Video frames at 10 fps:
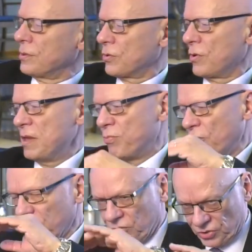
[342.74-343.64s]
So he
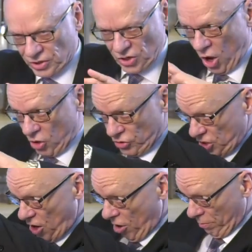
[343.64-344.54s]
puts this on
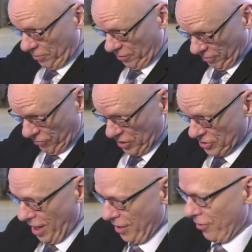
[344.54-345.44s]
top of
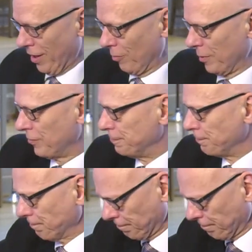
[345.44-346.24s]
these other elements,